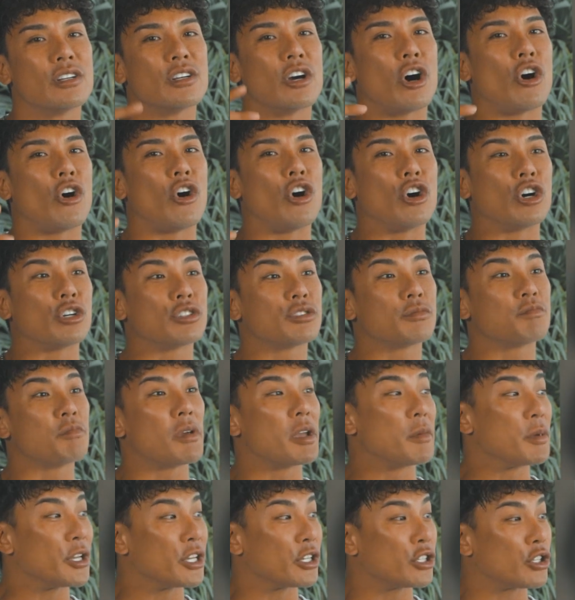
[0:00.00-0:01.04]
or
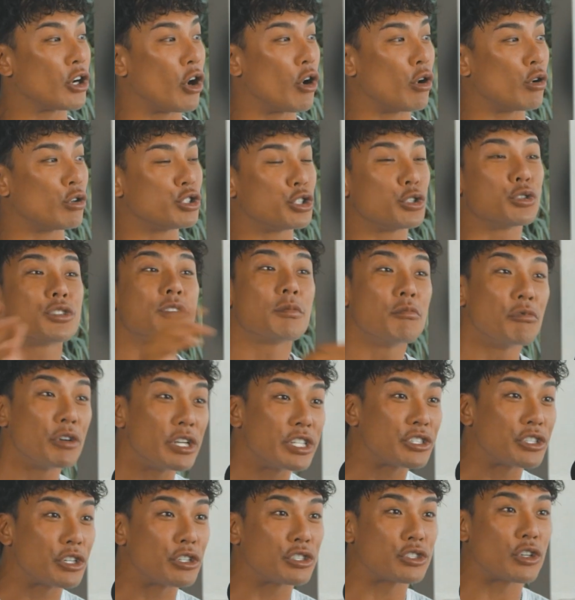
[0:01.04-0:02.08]
maybe go do some
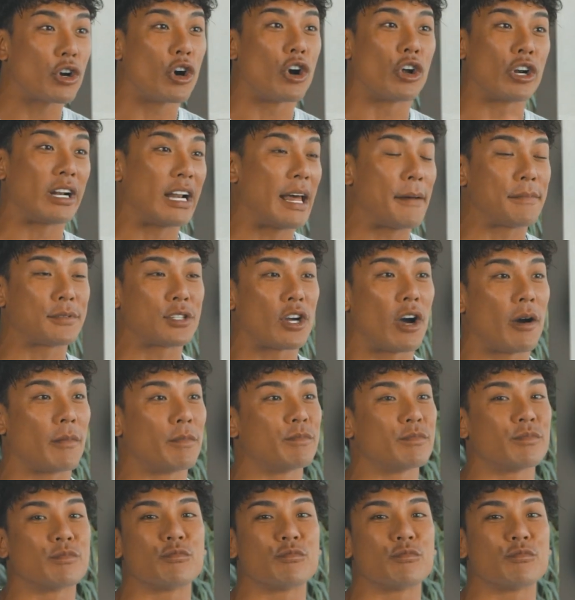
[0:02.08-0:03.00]
research on a laptop.